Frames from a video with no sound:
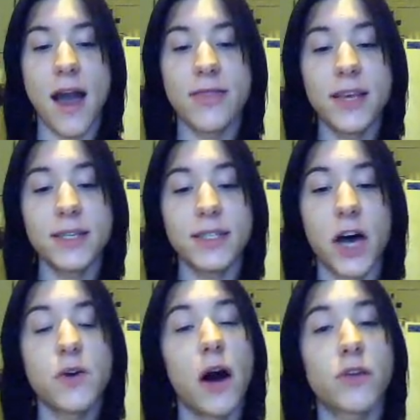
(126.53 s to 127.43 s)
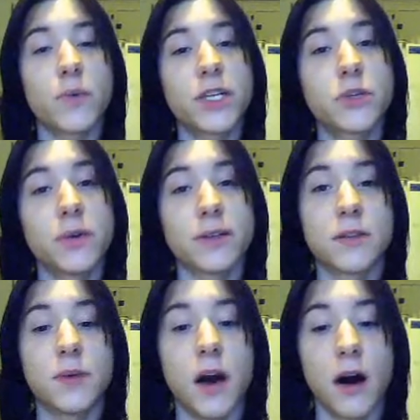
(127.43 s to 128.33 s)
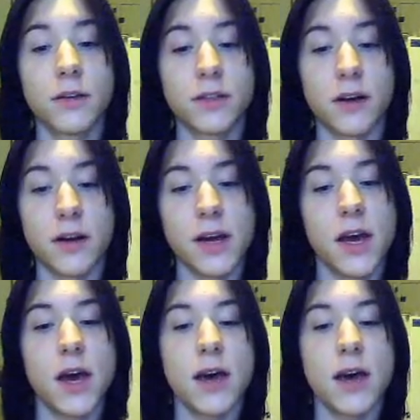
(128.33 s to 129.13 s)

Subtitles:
And these tell you how the ritual is to be altered